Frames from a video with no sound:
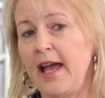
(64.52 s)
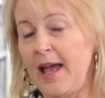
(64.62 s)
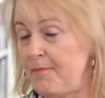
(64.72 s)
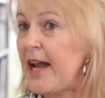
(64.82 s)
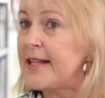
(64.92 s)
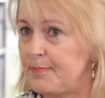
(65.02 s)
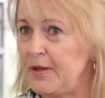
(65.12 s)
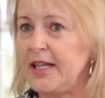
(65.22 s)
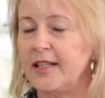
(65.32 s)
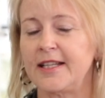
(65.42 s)
Hepatitis
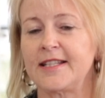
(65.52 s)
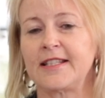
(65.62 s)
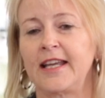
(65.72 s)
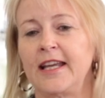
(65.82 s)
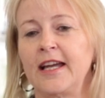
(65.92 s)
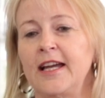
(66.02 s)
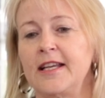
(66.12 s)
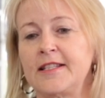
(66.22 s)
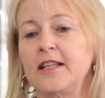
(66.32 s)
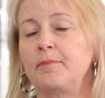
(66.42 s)
B is
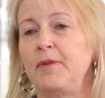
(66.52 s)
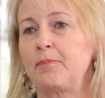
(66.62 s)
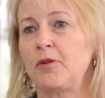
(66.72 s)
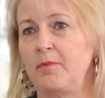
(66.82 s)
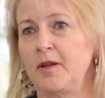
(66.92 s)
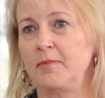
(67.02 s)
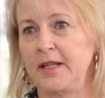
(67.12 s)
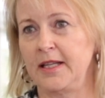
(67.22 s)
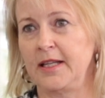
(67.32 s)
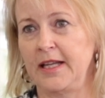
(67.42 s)
still a big problem
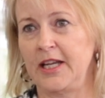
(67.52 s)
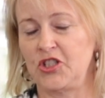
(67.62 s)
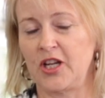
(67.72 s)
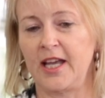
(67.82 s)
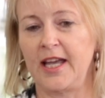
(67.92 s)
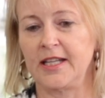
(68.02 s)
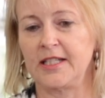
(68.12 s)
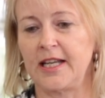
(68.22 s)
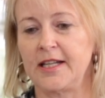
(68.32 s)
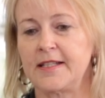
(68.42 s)
in Asia
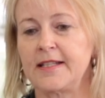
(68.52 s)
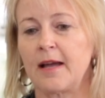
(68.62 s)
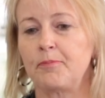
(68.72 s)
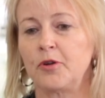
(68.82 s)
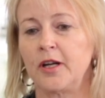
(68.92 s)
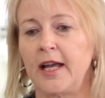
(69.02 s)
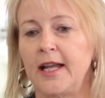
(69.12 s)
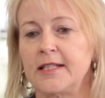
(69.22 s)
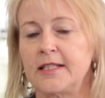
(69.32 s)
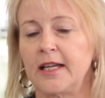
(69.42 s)
and in Singapore,
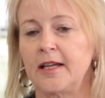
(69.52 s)
and